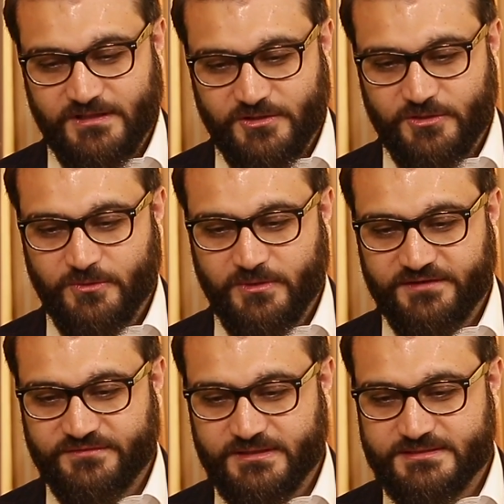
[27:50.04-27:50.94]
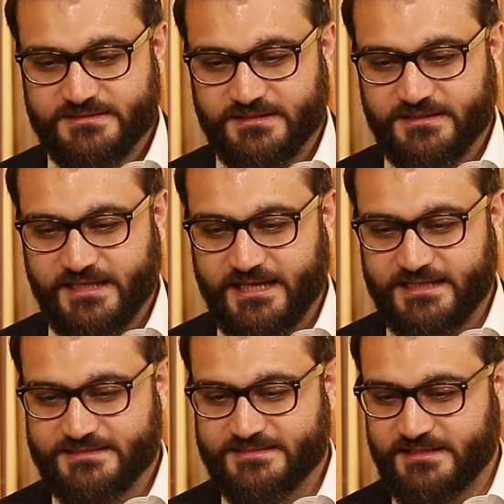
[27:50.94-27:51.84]
Afghanistan
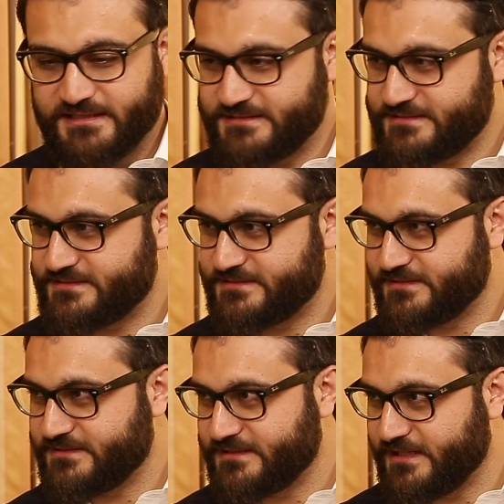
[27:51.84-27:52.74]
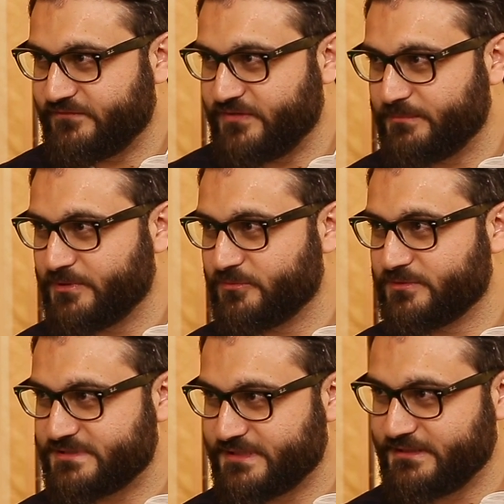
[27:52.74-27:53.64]
has, as that fable
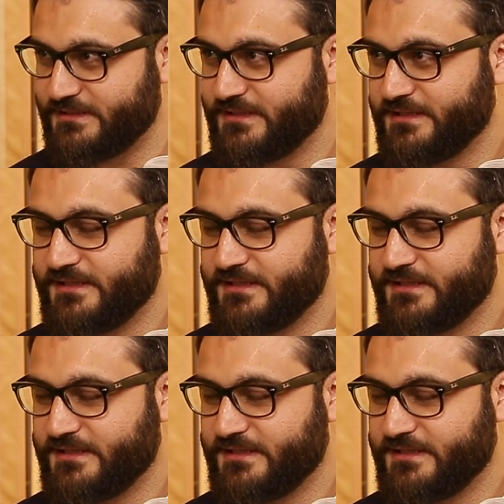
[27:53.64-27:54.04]
would say,